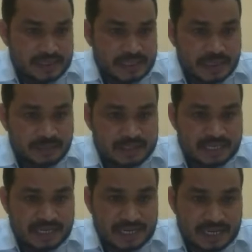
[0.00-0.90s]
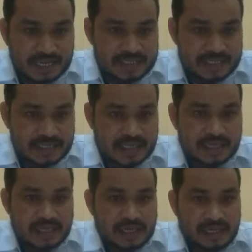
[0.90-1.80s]
Statements are realized
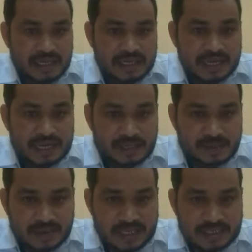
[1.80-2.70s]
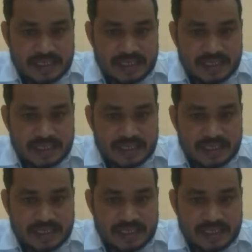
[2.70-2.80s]
in interrogative class.